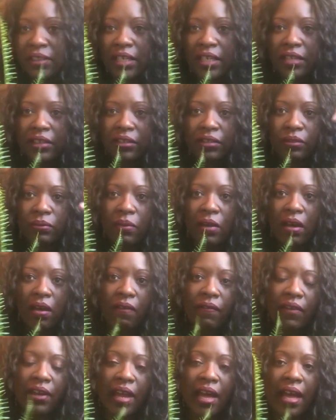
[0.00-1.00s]
10 to
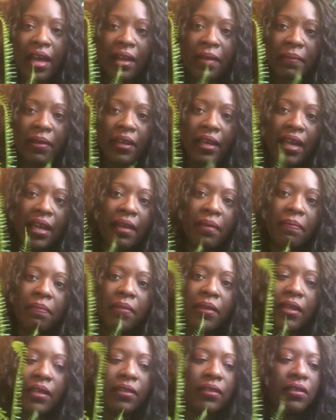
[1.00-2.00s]
12, and I'm in
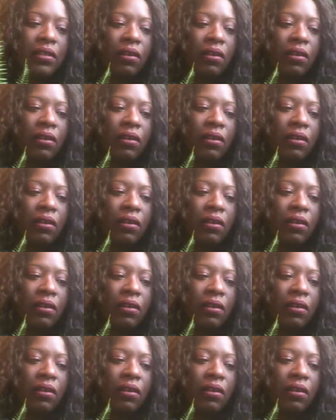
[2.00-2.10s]
8B.